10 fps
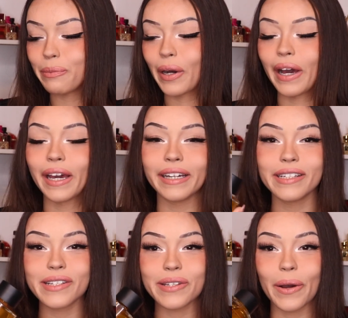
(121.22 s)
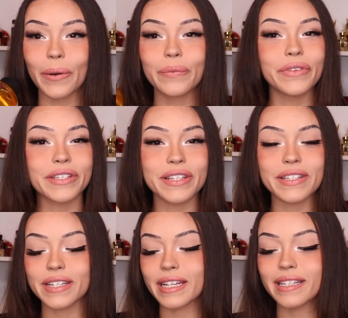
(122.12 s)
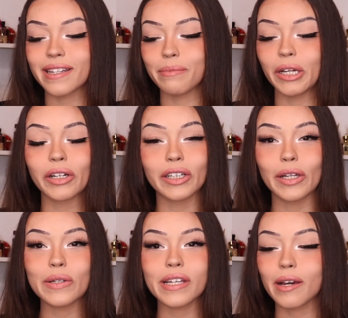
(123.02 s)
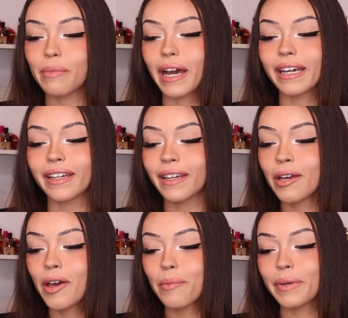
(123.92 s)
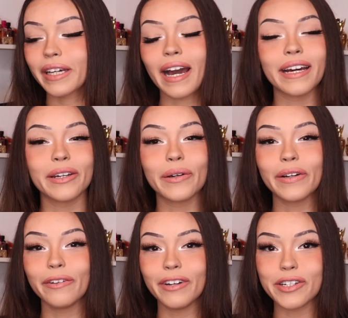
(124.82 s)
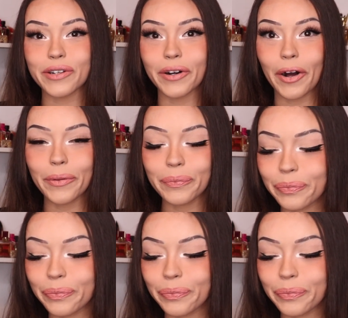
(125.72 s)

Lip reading: buy. So this is Essenza Miracolosa by Pecatto Originale.